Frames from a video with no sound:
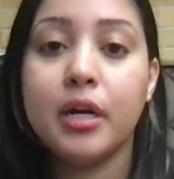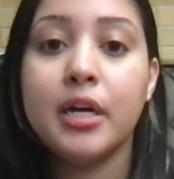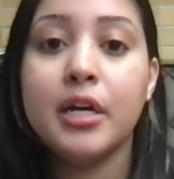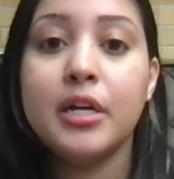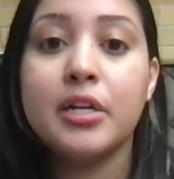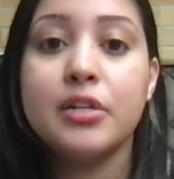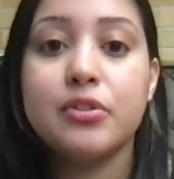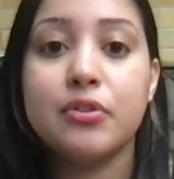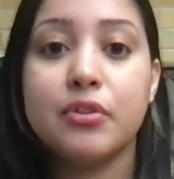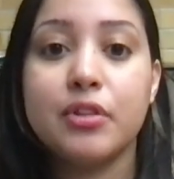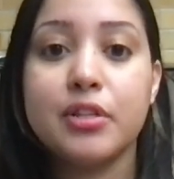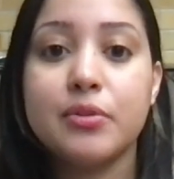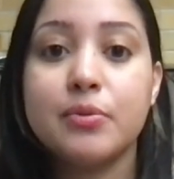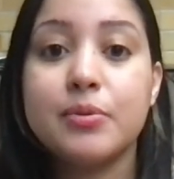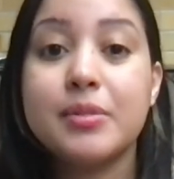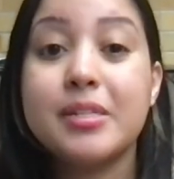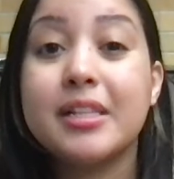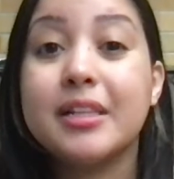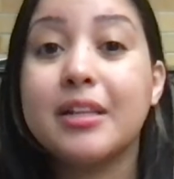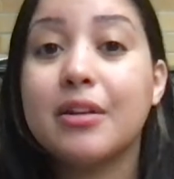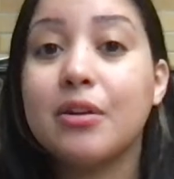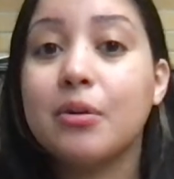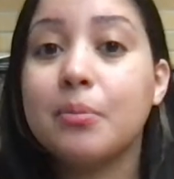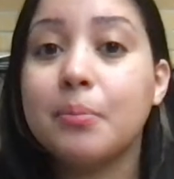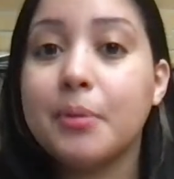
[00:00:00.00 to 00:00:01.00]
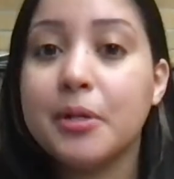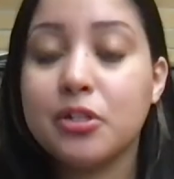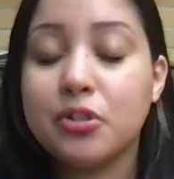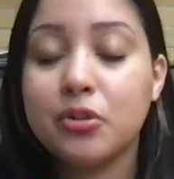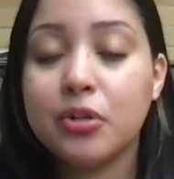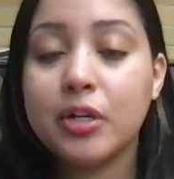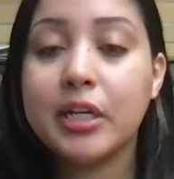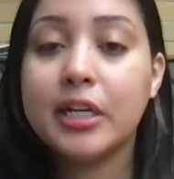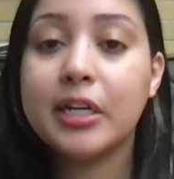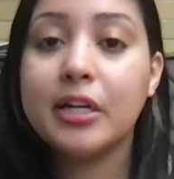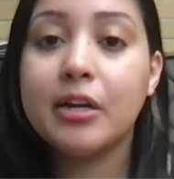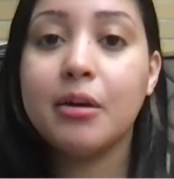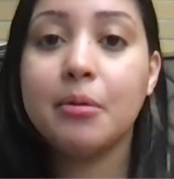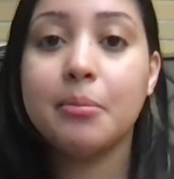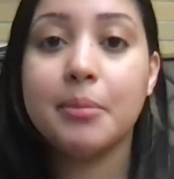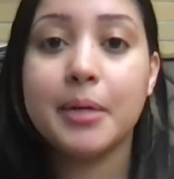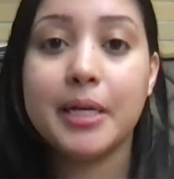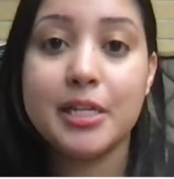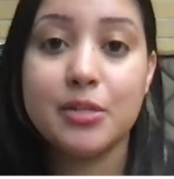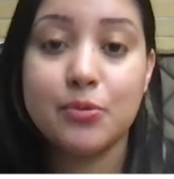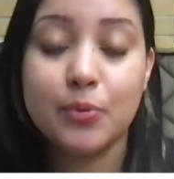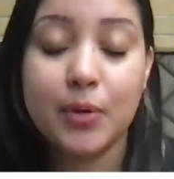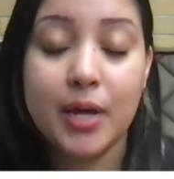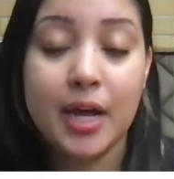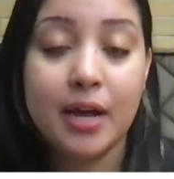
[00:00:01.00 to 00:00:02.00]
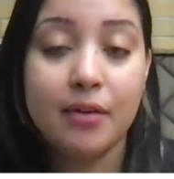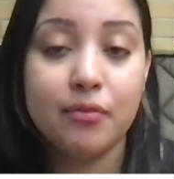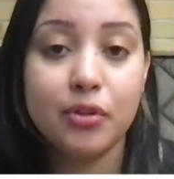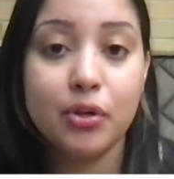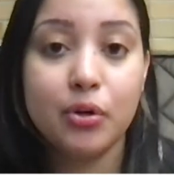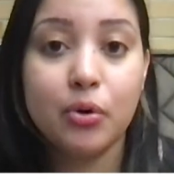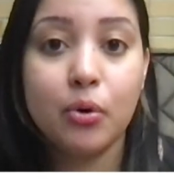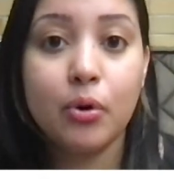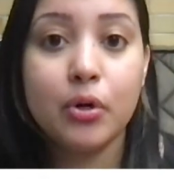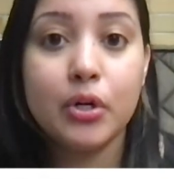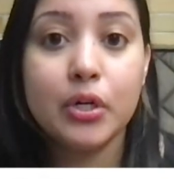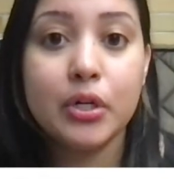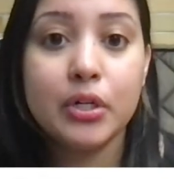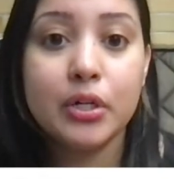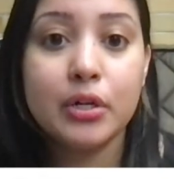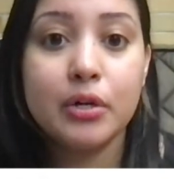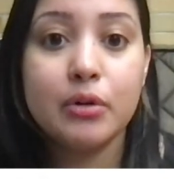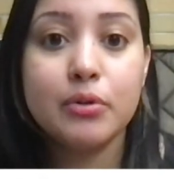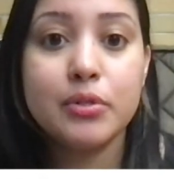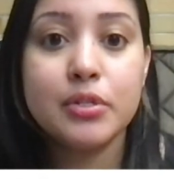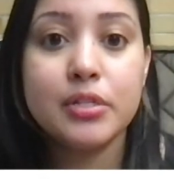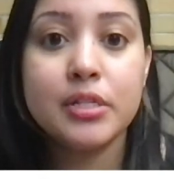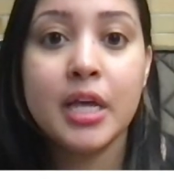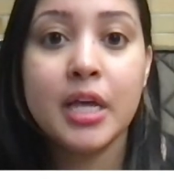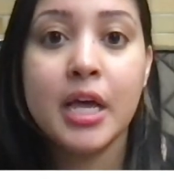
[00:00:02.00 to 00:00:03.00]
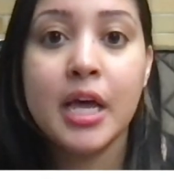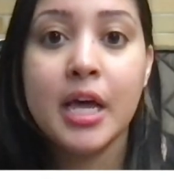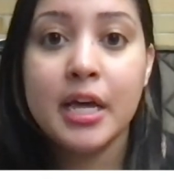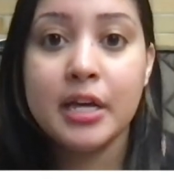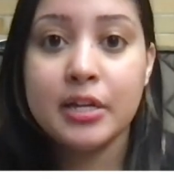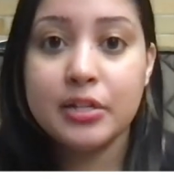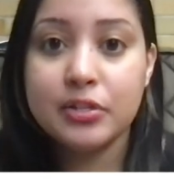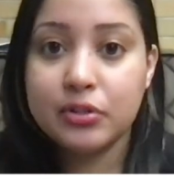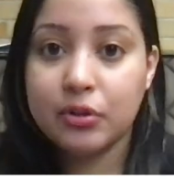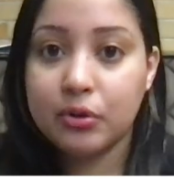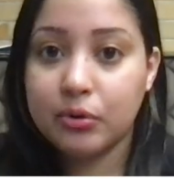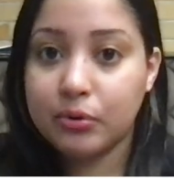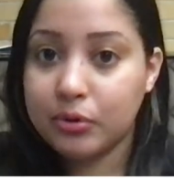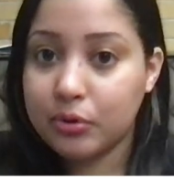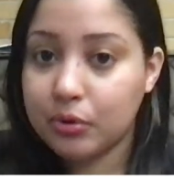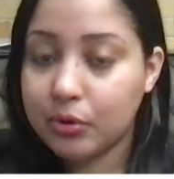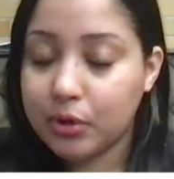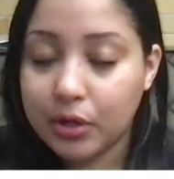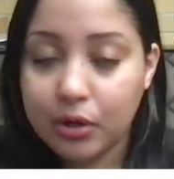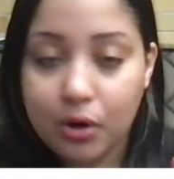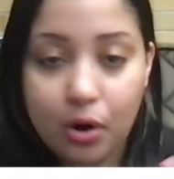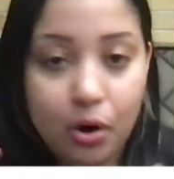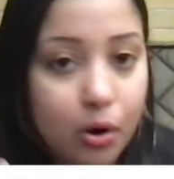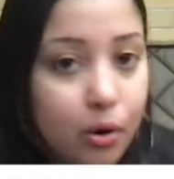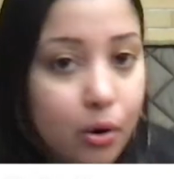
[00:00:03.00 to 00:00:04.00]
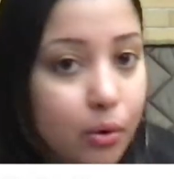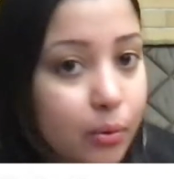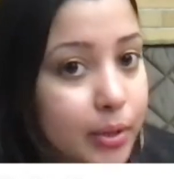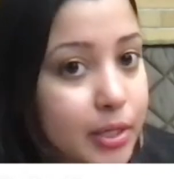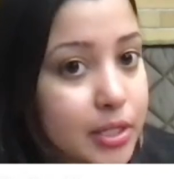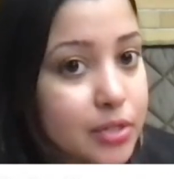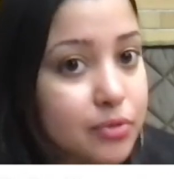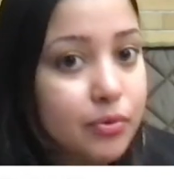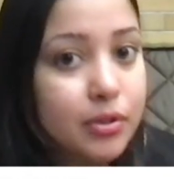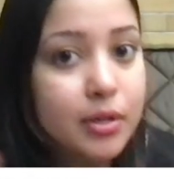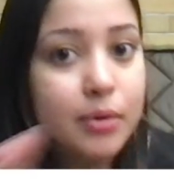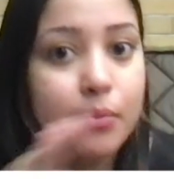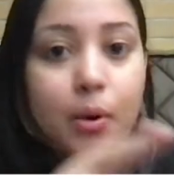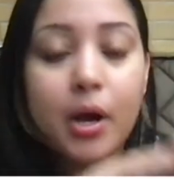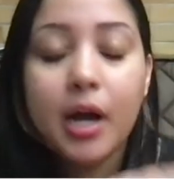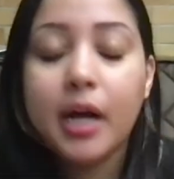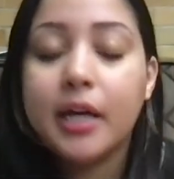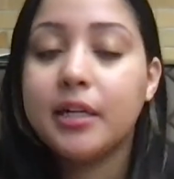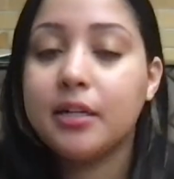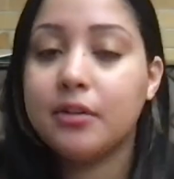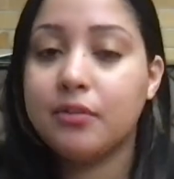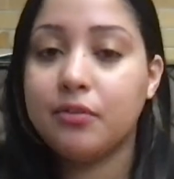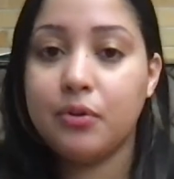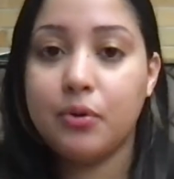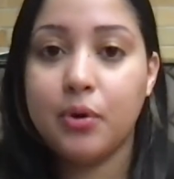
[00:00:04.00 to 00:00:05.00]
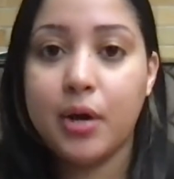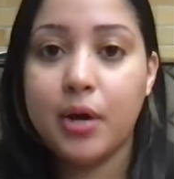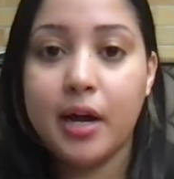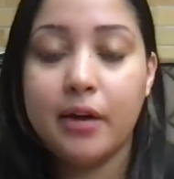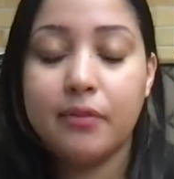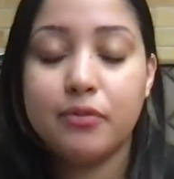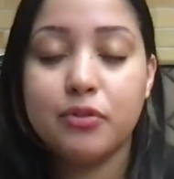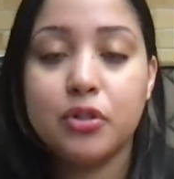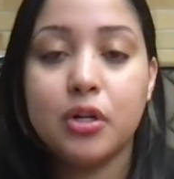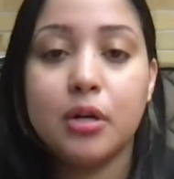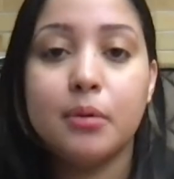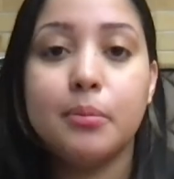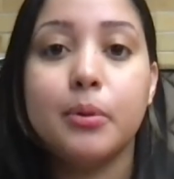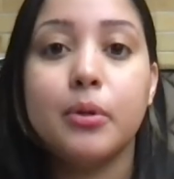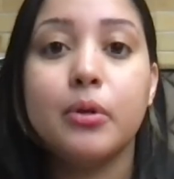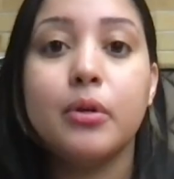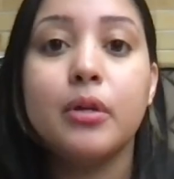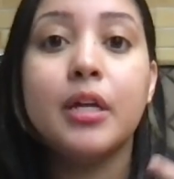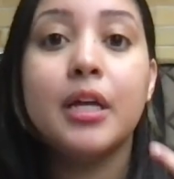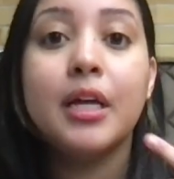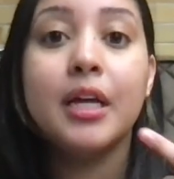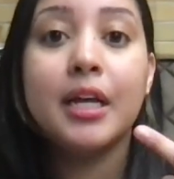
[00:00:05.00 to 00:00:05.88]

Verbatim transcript: So this one's a little bit trickier because we have the quarter notes, so you can always rewind if you have trouble.